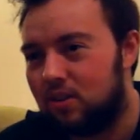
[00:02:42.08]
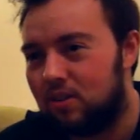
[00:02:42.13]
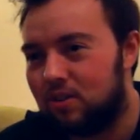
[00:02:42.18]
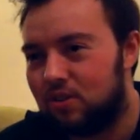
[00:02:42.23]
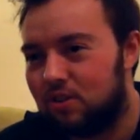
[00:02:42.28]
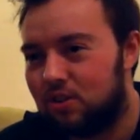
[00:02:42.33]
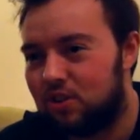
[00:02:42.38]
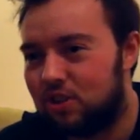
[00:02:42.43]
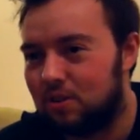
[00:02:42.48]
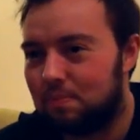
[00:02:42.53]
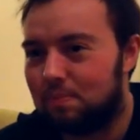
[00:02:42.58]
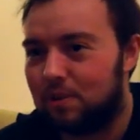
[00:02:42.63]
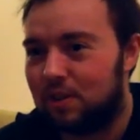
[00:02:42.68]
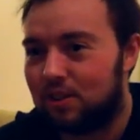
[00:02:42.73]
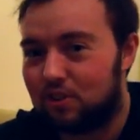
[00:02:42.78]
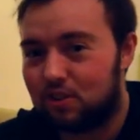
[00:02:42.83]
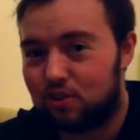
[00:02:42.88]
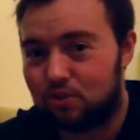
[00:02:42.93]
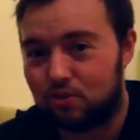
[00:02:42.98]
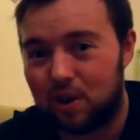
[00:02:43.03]
you're
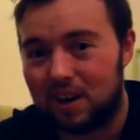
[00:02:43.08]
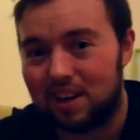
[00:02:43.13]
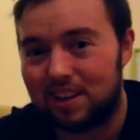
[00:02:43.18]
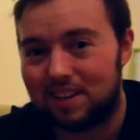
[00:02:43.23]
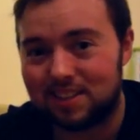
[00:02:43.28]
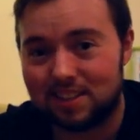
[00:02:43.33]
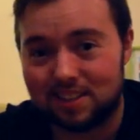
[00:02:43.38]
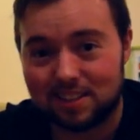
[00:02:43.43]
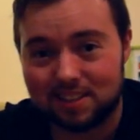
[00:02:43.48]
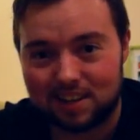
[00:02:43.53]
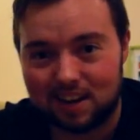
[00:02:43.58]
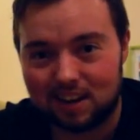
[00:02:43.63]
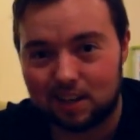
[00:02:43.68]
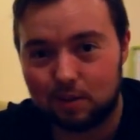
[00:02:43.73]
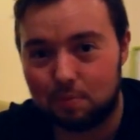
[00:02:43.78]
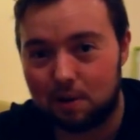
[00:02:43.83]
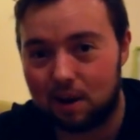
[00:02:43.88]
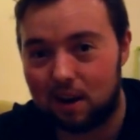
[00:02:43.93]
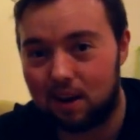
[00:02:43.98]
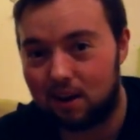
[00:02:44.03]
jumping straight to the
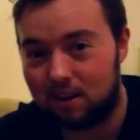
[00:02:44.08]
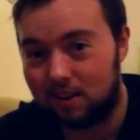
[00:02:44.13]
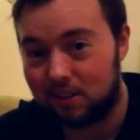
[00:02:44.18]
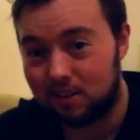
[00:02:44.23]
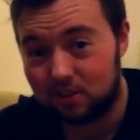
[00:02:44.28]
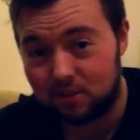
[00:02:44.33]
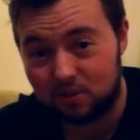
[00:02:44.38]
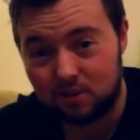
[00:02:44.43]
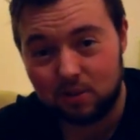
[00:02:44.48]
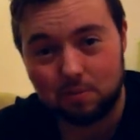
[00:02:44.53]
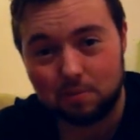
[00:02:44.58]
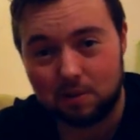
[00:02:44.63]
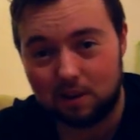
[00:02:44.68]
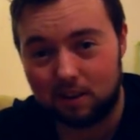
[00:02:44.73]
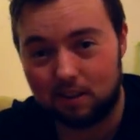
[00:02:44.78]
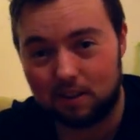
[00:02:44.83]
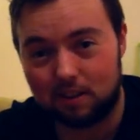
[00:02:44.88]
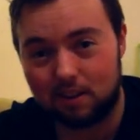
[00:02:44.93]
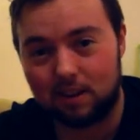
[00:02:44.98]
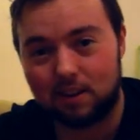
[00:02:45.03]
sex part and
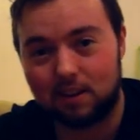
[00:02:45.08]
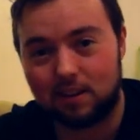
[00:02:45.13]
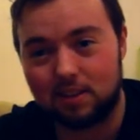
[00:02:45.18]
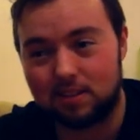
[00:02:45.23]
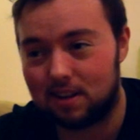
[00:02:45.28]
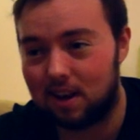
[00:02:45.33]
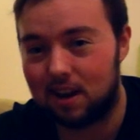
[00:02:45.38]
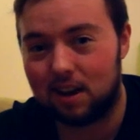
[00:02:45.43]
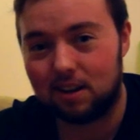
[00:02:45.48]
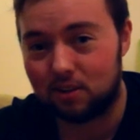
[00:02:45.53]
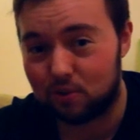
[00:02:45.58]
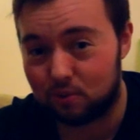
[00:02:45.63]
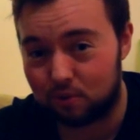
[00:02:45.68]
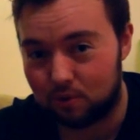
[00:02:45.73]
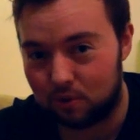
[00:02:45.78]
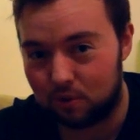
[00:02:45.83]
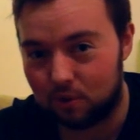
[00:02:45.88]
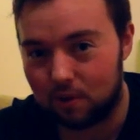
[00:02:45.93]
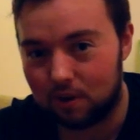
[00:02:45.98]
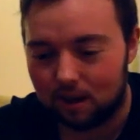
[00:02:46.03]
assuming things that aren't
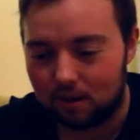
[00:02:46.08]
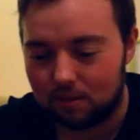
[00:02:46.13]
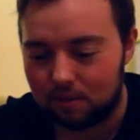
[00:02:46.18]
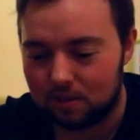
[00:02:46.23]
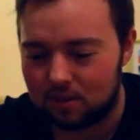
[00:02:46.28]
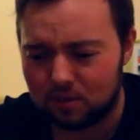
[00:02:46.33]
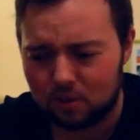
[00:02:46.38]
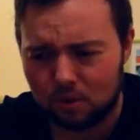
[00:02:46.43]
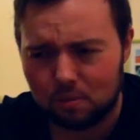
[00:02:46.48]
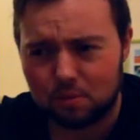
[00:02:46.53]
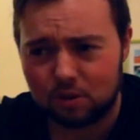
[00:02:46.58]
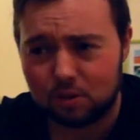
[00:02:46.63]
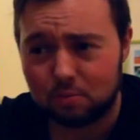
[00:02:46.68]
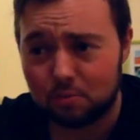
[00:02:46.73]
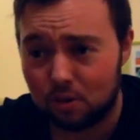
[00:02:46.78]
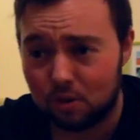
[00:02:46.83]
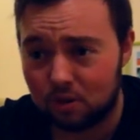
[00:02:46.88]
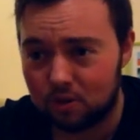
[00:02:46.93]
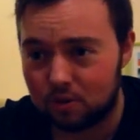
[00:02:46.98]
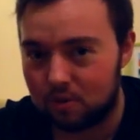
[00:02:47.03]
true. There's so much
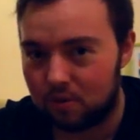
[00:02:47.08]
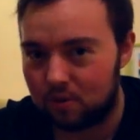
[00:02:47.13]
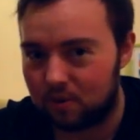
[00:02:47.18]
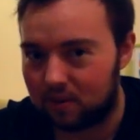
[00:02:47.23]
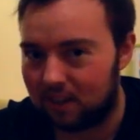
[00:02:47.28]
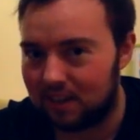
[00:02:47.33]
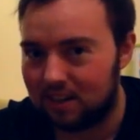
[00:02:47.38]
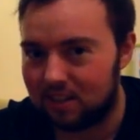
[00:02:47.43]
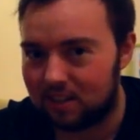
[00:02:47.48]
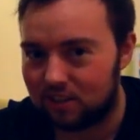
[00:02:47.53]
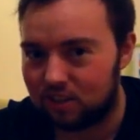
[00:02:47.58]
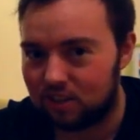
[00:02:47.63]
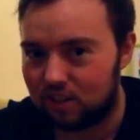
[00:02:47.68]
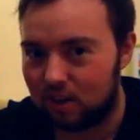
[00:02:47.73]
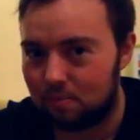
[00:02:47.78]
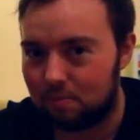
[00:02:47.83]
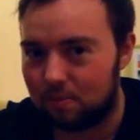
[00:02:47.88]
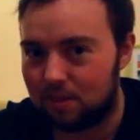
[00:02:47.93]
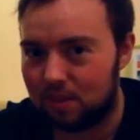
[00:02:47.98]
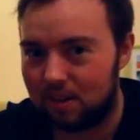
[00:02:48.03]
more to a
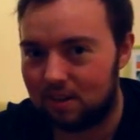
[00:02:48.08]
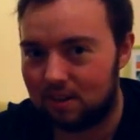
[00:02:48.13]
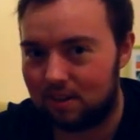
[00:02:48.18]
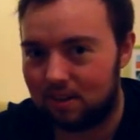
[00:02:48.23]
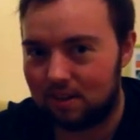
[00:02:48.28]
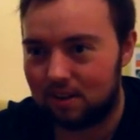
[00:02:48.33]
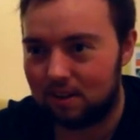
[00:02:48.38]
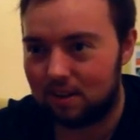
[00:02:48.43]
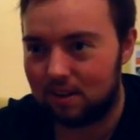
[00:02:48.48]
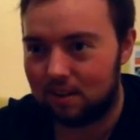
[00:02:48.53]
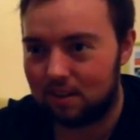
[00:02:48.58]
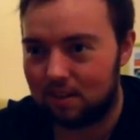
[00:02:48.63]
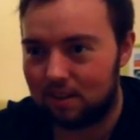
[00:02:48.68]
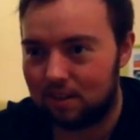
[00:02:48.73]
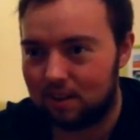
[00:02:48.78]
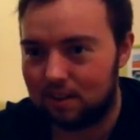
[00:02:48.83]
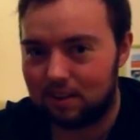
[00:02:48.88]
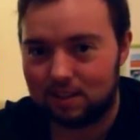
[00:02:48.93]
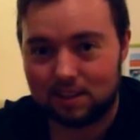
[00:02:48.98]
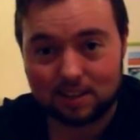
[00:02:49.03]
relationship than
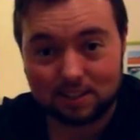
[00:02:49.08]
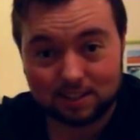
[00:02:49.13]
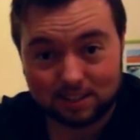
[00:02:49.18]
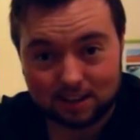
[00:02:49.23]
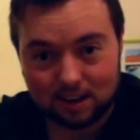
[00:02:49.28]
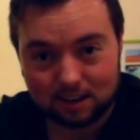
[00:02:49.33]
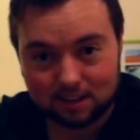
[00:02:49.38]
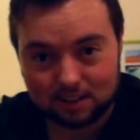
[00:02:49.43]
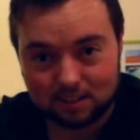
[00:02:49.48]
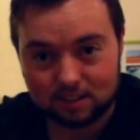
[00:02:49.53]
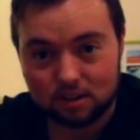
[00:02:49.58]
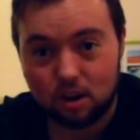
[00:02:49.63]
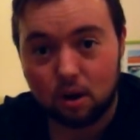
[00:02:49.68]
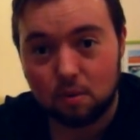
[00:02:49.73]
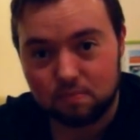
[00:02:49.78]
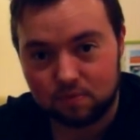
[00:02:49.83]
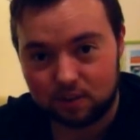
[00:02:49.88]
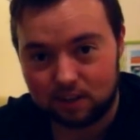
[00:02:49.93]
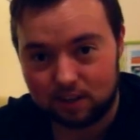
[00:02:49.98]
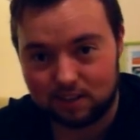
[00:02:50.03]
sex.
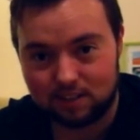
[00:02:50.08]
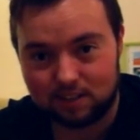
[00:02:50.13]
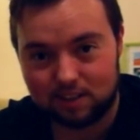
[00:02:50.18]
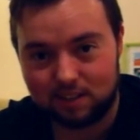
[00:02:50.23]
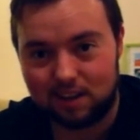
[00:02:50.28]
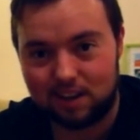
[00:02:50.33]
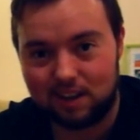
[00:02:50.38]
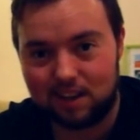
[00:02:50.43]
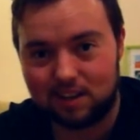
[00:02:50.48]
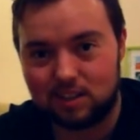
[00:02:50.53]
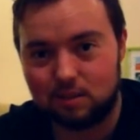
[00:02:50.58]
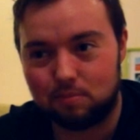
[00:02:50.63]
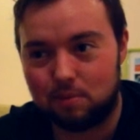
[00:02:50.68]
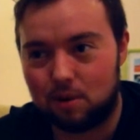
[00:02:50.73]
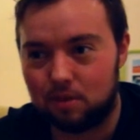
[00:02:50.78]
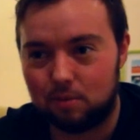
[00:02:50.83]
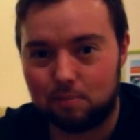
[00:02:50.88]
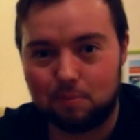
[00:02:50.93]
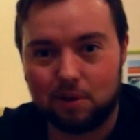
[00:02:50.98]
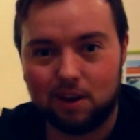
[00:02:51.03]
Obviously, it's
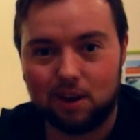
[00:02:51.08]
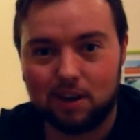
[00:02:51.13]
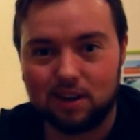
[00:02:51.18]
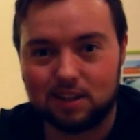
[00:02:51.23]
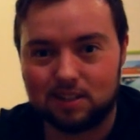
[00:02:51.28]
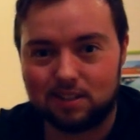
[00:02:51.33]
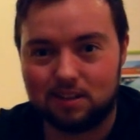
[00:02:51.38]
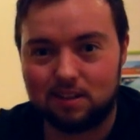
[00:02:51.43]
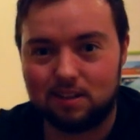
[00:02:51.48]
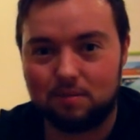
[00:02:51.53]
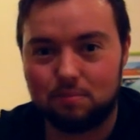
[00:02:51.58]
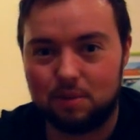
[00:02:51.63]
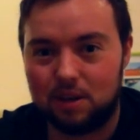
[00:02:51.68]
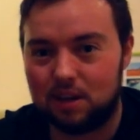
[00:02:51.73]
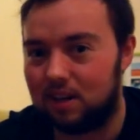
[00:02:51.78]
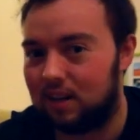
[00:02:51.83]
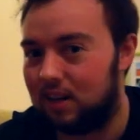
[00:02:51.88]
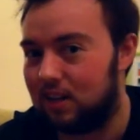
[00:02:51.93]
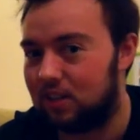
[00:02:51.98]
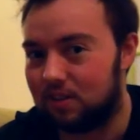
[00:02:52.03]
about a person and
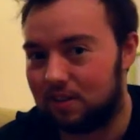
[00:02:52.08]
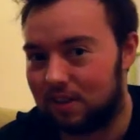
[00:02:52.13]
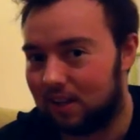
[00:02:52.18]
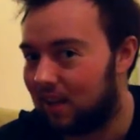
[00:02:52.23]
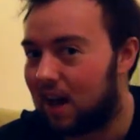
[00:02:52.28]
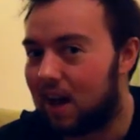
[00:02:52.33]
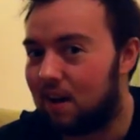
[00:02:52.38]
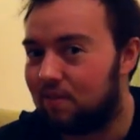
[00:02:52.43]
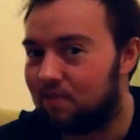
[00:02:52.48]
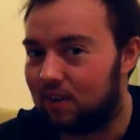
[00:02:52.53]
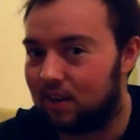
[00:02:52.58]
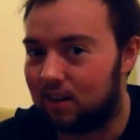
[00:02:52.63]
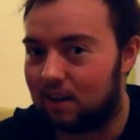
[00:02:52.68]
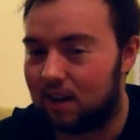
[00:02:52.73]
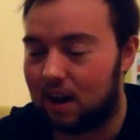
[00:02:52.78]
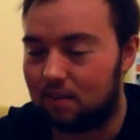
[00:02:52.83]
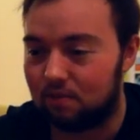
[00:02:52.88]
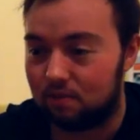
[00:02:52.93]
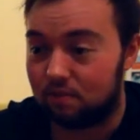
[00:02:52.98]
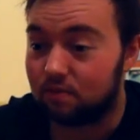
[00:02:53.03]
making each other laugh and
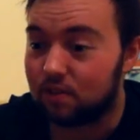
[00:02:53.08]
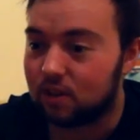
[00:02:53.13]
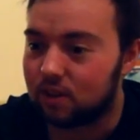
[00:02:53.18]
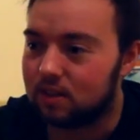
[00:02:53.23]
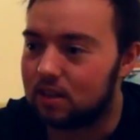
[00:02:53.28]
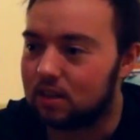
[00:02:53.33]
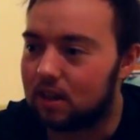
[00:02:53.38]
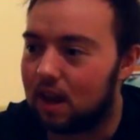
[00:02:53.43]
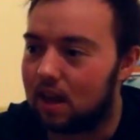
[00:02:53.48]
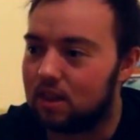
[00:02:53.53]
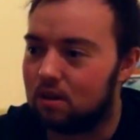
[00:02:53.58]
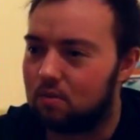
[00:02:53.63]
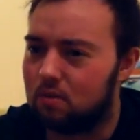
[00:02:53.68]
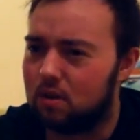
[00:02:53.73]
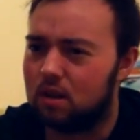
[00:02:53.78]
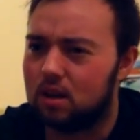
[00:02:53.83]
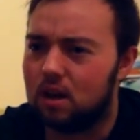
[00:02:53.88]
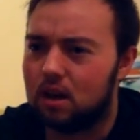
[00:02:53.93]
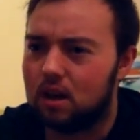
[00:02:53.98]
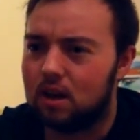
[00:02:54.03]
having fun together
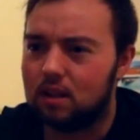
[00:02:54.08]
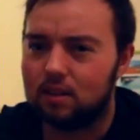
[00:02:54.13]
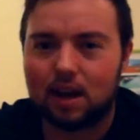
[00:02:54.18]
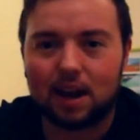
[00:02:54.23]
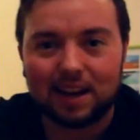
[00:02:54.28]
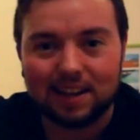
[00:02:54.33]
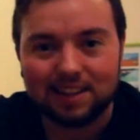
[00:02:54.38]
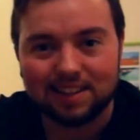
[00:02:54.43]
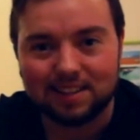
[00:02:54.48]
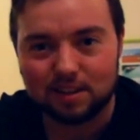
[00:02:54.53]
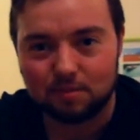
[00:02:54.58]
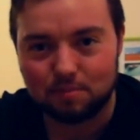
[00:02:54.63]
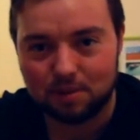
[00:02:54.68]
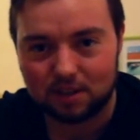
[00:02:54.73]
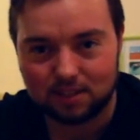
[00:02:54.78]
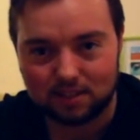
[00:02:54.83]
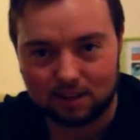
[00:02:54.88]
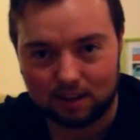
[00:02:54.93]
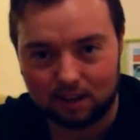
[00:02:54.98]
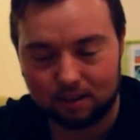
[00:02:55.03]
and that
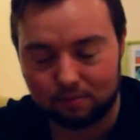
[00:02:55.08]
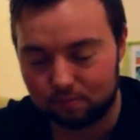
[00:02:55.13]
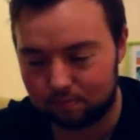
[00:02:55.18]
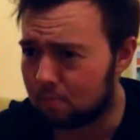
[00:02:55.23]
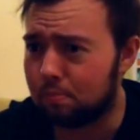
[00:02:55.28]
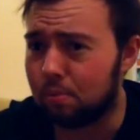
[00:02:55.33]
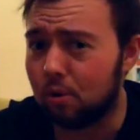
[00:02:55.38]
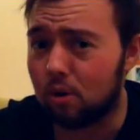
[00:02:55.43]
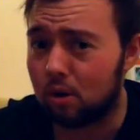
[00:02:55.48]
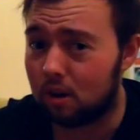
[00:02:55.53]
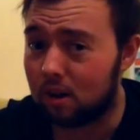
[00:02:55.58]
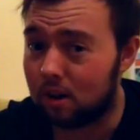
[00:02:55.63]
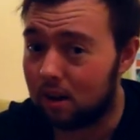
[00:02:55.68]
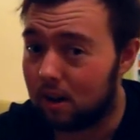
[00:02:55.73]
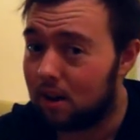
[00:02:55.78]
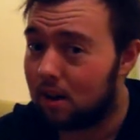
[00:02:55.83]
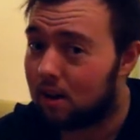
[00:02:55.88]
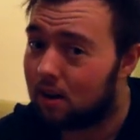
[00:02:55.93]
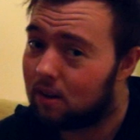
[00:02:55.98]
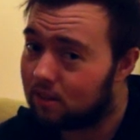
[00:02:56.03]
intimacy. But
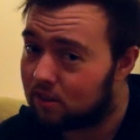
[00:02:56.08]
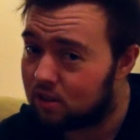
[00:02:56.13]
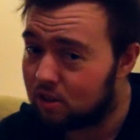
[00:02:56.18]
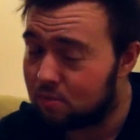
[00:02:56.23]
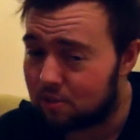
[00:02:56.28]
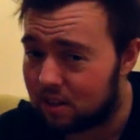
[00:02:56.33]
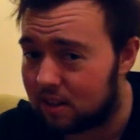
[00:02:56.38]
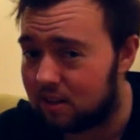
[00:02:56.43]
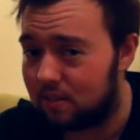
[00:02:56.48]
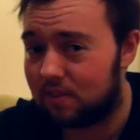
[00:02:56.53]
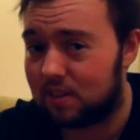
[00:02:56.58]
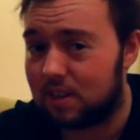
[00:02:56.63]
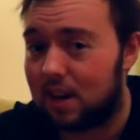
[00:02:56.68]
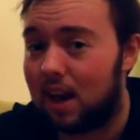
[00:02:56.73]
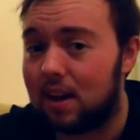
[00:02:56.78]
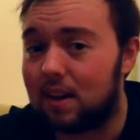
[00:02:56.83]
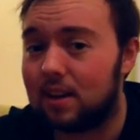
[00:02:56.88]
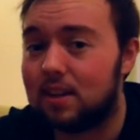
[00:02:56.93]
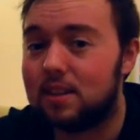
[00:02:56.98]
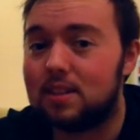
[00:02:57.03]
on the subject of
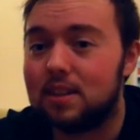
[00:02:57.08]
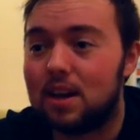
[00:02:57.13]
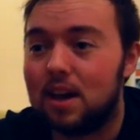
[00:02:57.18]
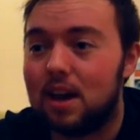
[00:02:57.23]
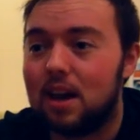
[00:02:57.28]
sex,